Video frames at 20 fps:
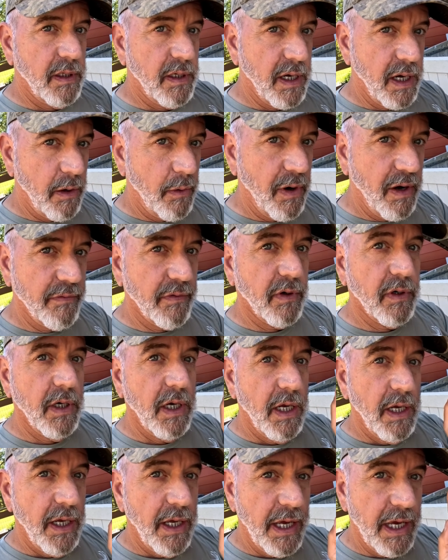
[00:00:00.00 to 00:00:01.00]
However,
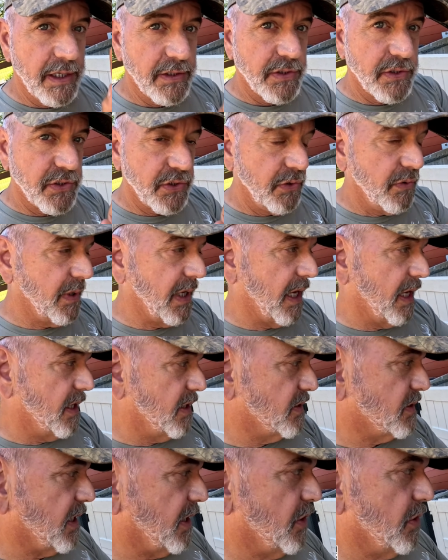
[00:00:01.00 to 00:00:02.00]
as soon
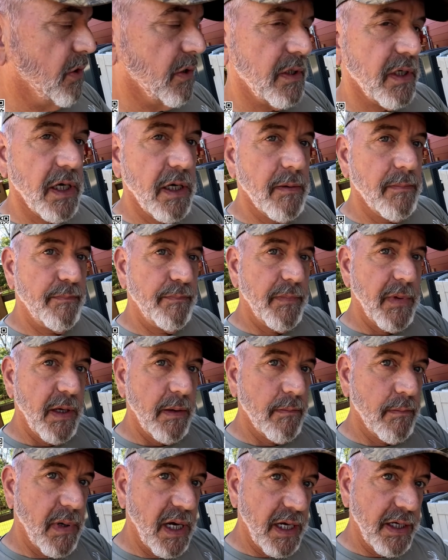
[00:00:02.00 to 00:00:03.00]
as I hook up
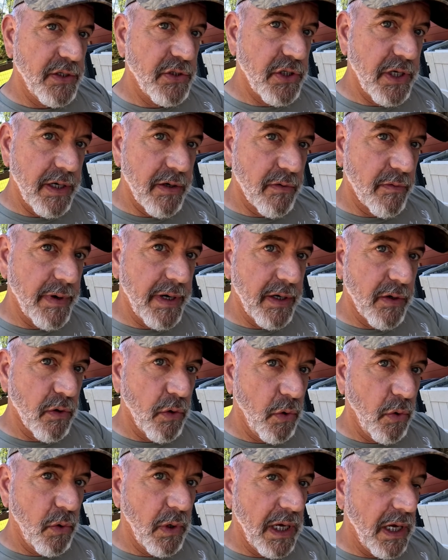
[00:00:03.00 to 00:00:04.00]
my generator
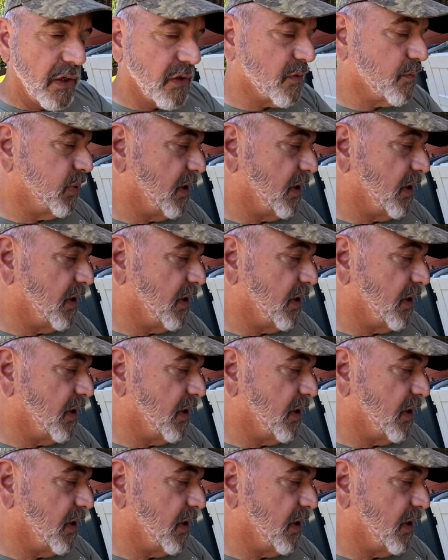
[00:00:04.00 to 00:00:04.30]
whole house